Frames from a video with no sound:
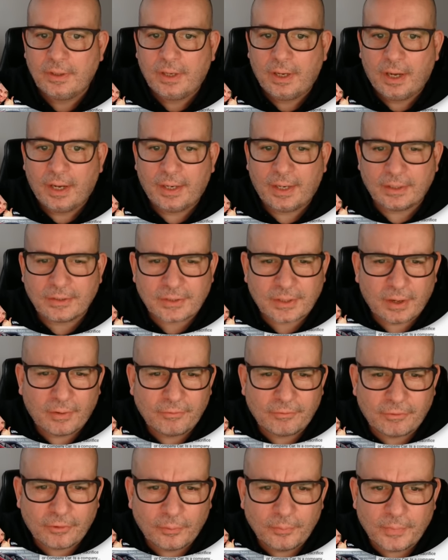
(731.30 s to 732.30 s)
And that's
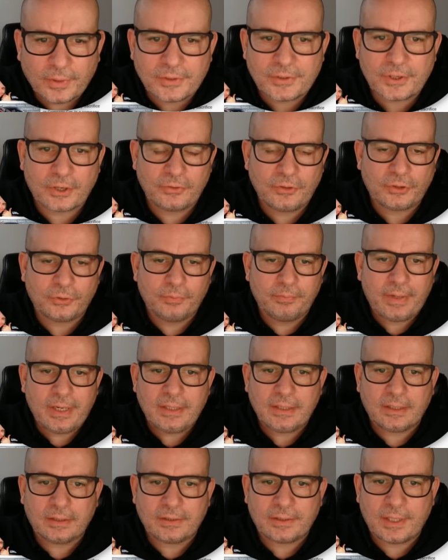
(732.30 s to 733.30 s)
come from the social
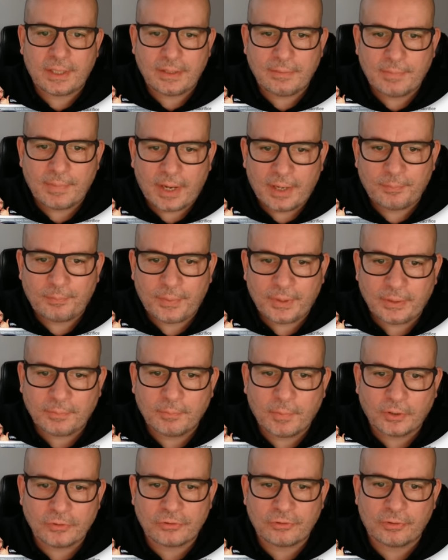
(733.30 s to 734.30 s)
media team at Big
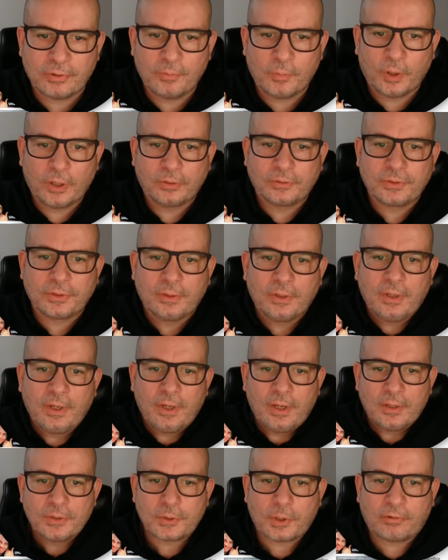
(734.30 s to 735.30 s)
Motoring World.
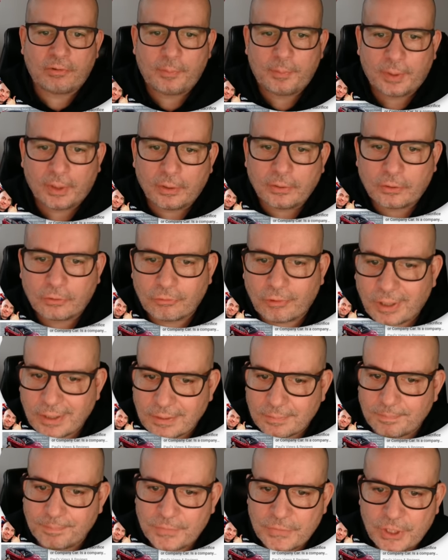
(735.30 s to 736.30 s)
So I replied,
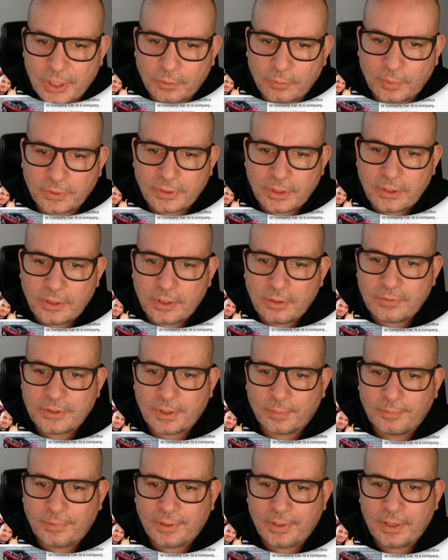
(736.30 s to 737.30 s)
great. So will you use
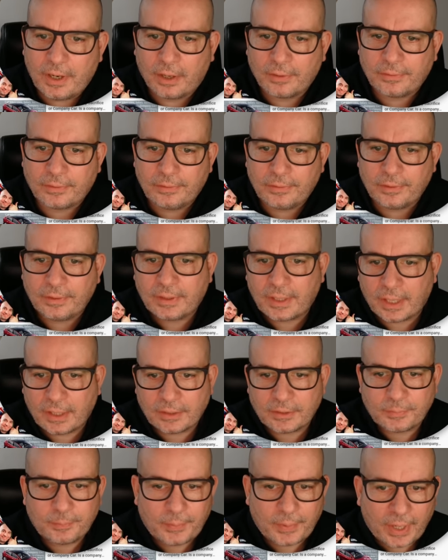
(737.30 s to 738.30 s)
something other than
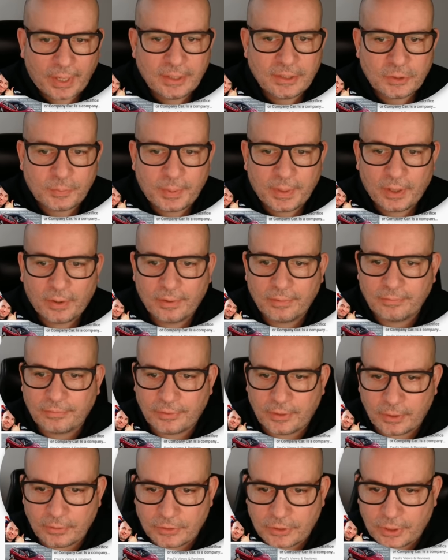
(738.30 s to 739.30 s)
CAP HPI in
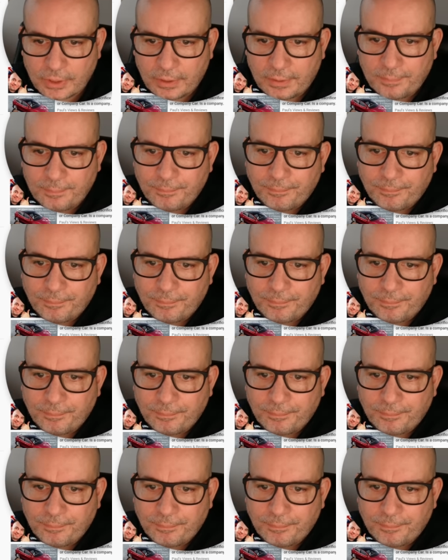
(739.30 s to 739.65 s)
future?